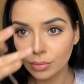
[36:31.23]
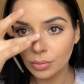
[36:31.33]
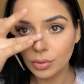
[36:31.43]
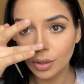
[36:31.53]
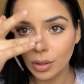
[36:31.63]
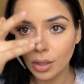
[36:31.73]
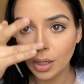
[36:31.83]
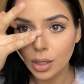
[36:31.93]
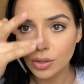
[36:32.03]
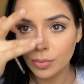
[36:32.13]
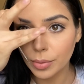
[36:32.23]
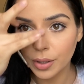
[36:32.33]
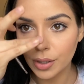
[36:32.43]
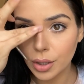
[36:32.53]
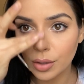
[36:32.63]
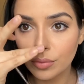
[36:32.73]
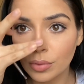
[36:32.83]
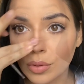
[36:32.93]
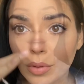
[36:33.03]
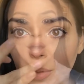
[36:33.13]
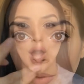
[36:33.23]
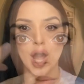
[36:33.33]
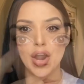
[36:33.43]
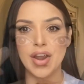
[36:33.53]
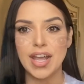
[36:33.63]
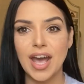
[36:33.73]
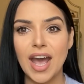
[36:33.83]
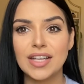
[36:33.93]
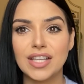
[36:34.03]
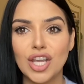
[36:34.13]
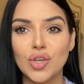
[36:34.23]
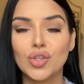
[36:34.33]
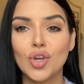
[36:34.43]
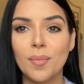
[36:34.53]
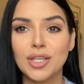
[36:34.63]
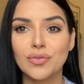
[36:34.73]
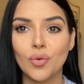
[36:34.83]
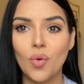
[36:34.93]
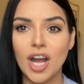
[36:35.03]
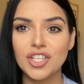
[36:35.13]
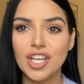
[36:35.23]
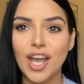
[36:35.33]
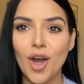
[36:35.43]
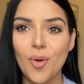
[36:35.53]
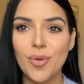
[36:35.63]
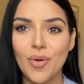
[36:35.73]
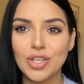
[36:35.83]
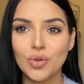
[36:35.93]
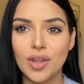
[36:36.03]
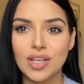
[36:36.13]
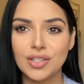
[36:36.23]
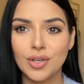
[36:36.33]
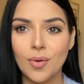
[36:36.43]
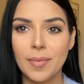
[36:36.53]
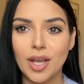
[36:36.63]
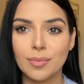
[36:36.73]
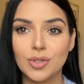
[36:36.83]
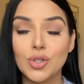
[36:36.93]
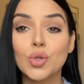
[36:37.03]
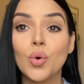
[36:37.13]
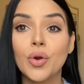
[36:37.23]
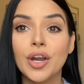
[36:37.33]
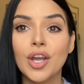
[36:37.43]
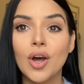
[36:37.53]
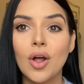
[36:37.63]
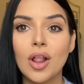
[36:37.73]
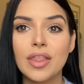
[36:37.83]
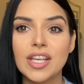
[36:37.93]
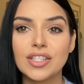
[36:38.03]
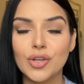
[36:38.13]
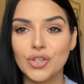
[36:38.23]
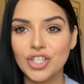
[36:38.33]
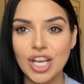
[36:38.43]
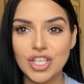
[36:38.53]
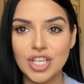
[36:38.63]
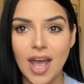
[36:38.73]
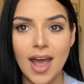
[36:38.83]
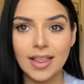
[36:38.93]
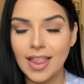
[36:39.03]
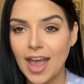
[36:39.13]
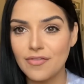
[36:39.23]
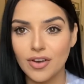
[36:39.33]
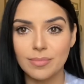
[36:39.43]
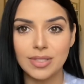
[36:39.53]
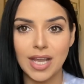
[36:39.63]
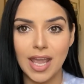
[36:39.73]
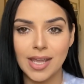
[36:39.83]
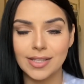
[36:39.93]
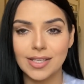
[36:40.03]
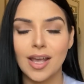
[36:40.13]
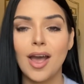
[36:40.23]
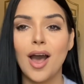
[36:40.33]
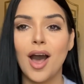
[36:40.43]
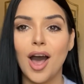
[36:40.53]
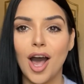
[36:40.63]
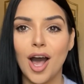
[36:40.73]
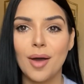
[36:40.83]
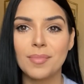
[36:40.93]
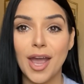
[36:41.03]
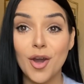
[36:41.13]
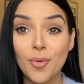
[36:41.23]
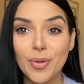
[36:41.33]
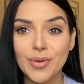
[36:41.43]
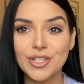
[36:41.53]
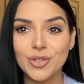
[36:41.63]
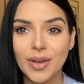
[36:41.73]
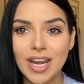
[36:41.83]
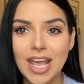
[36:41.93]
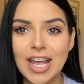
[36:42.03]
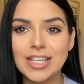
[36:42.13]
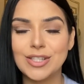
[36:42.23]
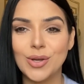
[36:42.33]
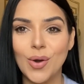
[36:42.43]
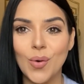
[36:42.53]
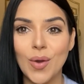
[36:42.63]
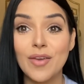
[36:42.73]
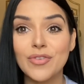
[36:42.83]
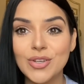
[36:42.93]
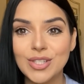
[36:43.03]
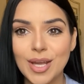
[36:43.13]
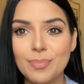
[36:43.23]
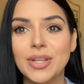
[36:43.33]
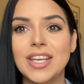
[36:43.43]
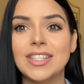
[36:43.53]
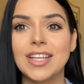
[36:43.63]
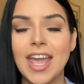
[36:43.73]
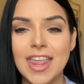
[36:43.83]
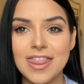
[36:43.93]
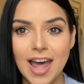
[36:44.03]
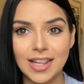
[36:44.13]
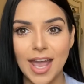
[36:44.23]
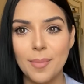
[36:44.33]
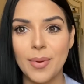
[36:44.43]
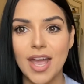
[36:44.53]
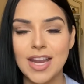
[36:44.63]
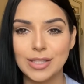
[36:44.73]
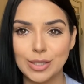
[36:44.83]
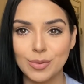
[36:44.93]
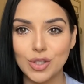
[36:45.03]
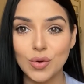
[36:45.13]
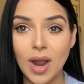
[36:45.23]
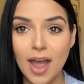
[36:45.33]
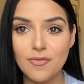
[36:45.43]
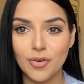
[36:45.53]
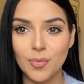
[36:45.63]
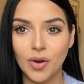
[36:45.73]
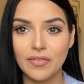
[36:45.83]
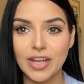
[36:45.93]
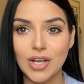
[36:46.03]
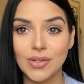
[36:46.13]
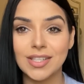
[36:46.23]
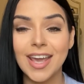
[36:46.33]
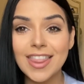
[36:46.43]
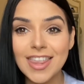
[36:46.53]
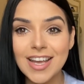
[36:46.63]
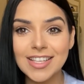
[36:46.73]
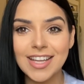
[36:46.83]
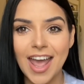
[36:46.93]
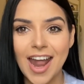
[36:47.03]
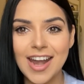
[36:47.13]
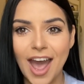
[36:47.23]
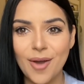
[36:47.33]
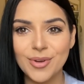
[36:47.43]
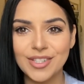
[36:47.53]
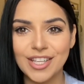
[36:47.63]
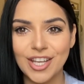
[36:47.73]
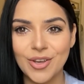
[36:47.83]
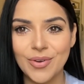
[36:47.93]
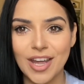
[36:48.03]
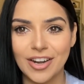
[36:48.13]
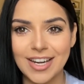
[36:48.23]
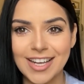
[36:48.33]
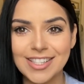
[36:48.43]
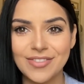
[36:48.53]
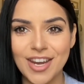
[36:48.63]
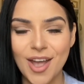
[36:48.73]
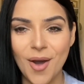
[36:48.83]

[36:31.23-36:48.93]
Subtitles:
And then I like to blend it. All right, guys, thank you so much for watching. I hope you enjoyed this little makeup tutorial, this little chit chat, life update. I hope you enjoyed it. So if you did, please hit that like button and subscribe for more videos like this. And I will see you in our next video.